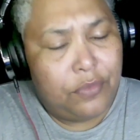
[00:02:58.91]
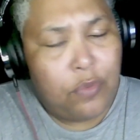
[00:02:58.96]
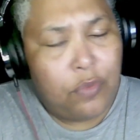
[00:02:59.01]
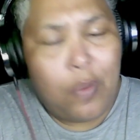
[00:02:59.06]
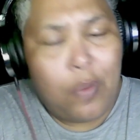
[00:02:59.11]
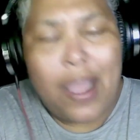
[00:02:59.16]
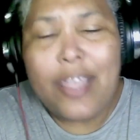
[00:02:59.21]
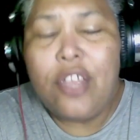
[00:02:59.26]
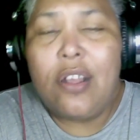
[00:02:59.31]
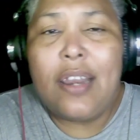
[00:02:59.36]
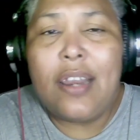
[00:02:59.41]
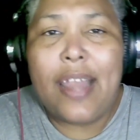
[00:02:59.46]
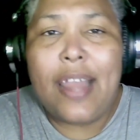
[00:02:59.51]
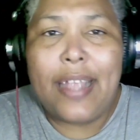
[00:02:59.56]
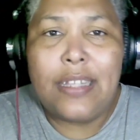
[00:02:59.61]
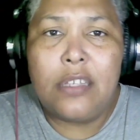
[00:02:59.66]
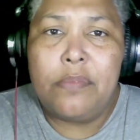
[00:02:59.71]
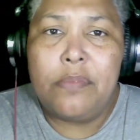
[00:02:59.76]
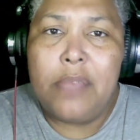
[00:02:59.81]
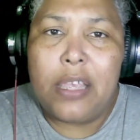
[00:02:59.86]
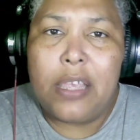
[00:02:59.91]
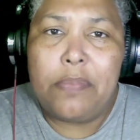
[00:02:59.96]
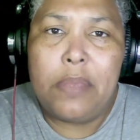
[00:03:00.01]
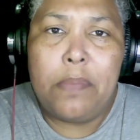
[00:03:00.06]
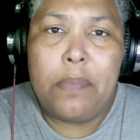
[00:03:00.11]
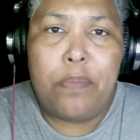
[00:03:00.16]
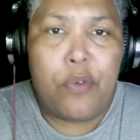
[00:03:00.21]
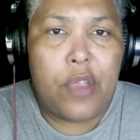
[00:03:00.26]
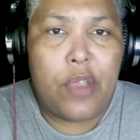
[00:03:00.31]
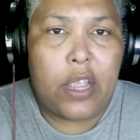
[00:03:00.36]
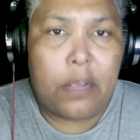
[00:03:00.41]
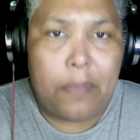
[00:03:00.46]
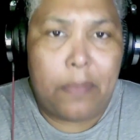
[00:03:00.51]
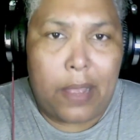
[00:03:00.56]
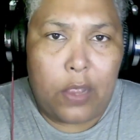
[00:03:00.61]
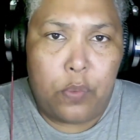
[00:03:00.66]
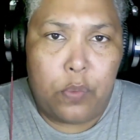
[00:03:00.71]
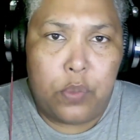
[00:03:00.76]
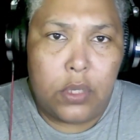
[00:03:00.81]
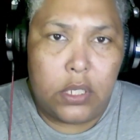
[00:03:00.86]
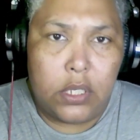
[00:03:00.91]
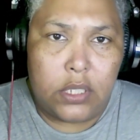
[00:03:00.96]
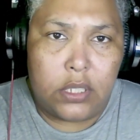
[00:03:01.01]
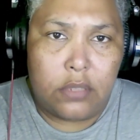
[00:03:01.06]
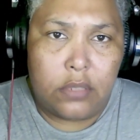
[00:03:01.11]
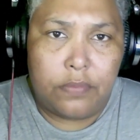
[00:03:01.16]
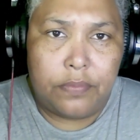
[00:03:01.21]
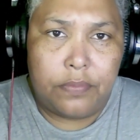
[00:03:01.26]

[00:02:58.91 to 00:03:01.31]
Why y'all like to make me break my word?